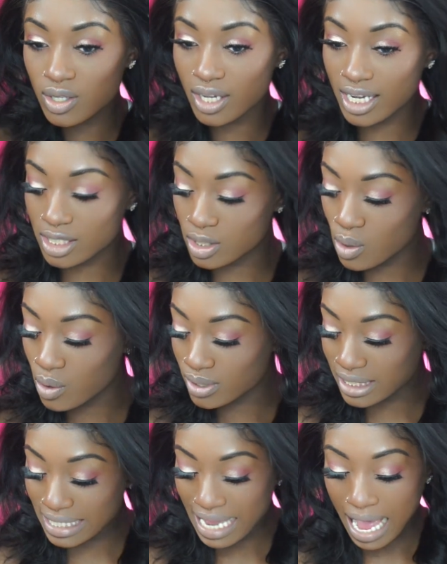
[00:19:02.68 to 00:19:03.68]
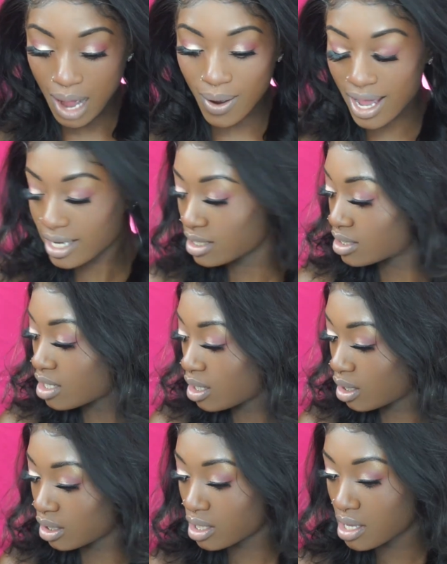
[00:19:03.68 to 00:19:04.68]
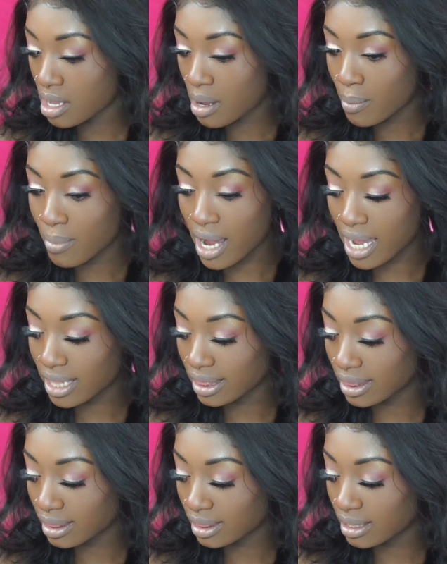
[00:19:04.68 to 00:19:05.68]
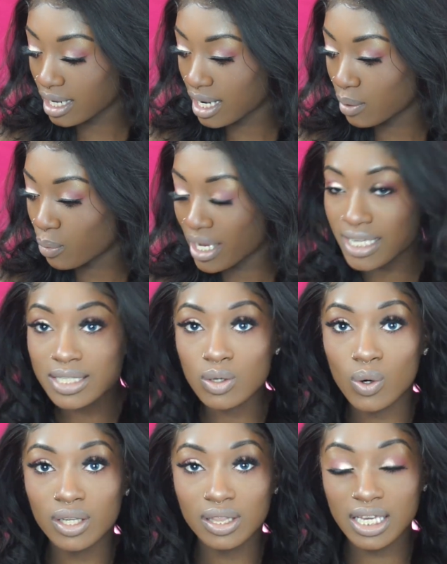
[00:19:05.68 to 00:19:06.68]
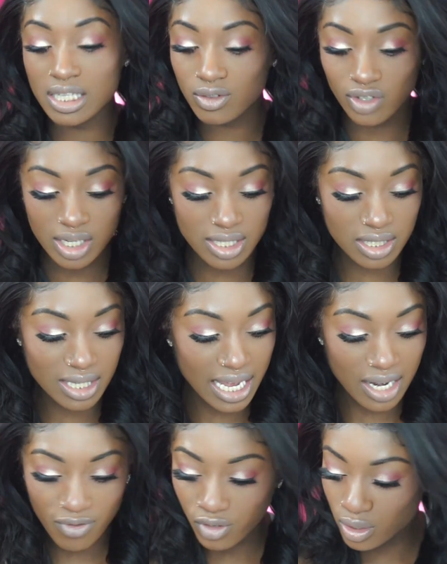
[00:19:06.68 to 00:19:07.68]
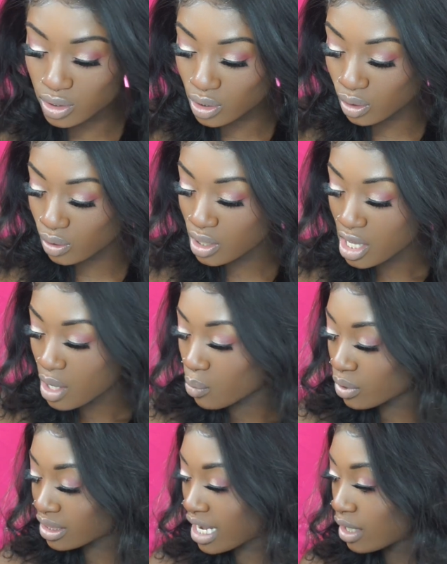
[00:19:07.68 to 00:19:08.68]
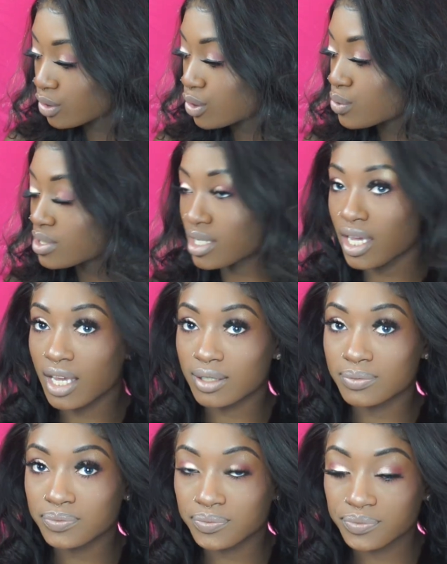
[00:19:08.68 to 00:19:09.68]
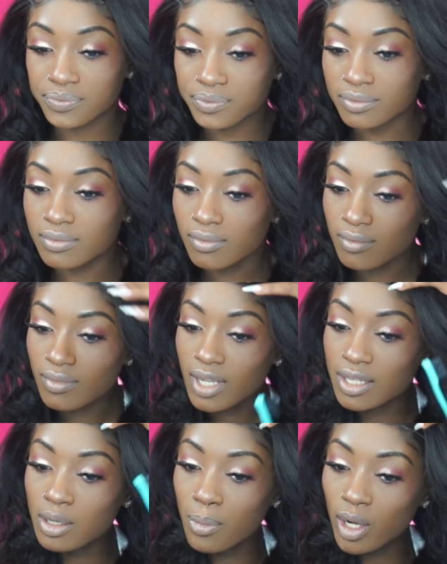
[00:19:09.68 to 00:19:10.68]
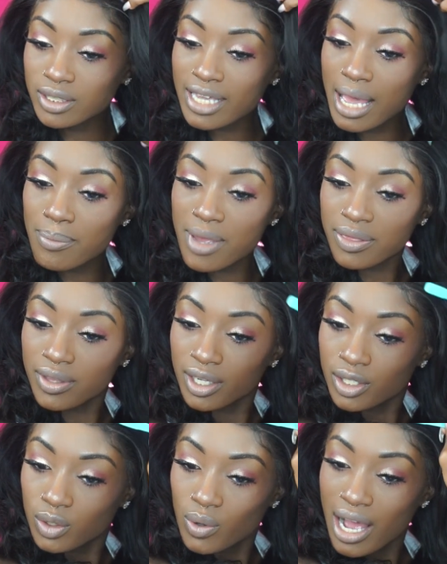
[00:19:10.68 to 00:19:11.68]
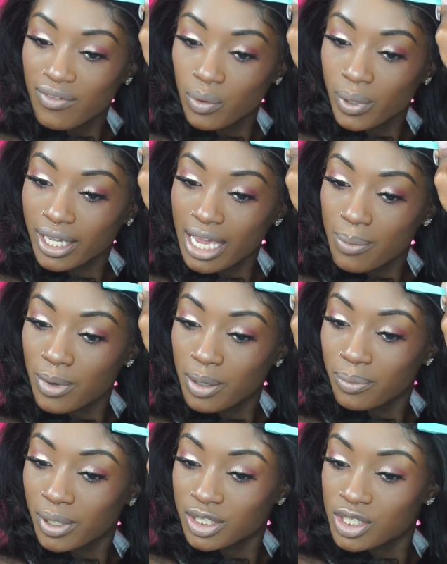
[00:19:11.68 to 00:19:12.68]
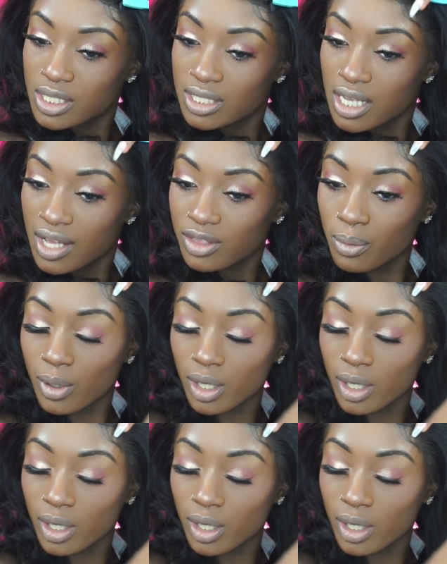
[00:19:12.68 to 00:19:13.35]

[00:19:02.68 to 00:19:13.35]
so you guys know, see how I install my wigs or lace fronts, any frontal, without using the bald cap method. You have a wig cap on, but just not the